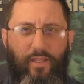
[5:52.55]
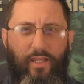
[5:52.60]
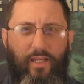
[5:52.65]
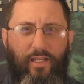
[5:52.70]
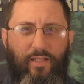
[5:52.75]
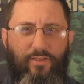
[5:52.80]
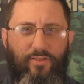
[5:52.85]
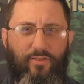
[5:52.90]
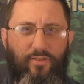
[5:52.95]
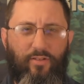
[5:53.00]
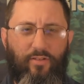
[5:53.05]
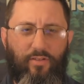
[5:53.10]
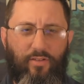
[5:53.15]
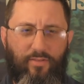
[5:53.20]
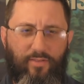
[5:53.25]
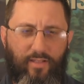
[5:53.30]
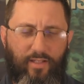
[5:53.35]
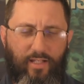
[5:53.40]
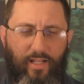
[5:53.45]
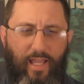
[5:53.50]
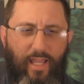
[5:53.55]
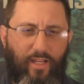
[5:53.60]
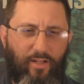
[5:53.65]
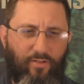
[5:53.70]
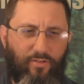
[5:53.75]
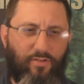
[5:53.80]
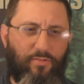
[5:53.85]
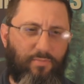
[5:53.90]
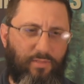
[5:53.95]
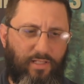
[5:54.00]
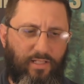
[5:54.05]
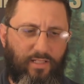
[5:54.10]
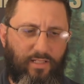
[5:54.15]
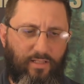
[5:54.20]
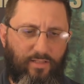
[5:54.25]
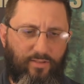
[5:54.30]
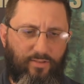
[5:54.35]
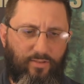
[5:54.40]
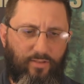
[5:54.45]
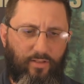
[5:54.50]
It's the thing that angers me
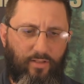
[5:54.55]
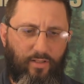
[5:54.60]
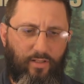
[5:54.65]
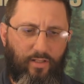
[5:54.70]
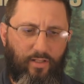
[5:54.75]
is